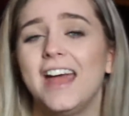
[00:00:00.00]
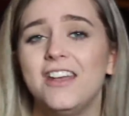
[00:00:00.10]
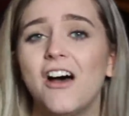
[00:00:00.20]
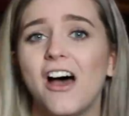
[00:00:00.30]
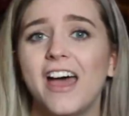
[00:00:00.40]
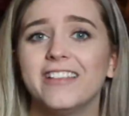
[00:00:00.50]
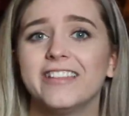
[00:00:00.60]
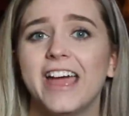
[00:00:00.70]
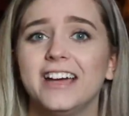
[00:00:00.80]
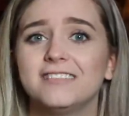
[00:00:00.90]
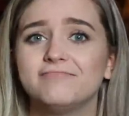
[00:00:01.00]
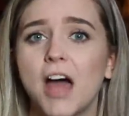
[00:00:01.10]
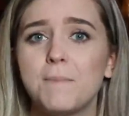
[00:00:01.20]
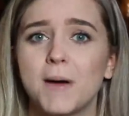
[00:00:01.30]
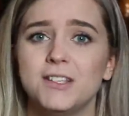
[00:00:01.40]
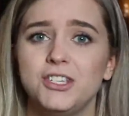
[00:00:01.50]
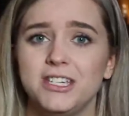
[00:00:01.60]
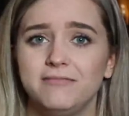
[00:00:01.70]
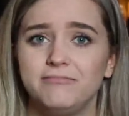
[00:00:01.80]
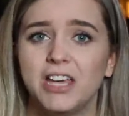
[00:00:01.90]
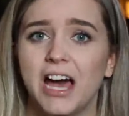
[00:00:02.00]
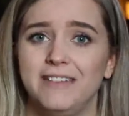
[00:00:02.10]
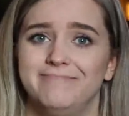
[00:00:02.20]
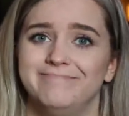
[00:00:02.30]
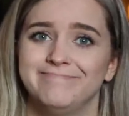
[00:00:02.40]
not like a pudgy gut.